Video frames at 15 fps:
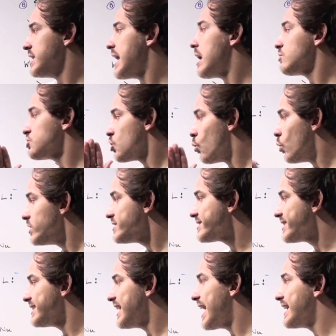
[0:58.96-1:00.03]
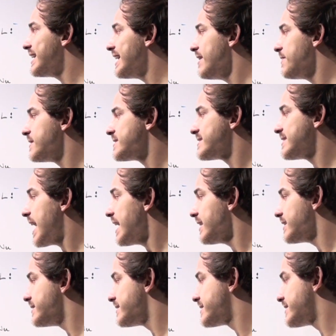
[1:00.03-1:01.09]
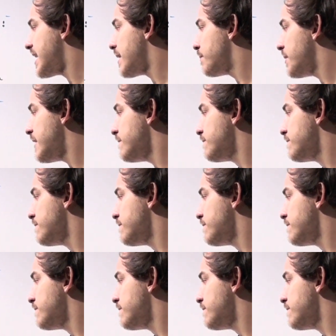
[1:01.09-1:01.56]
Now, so once again, in the second step,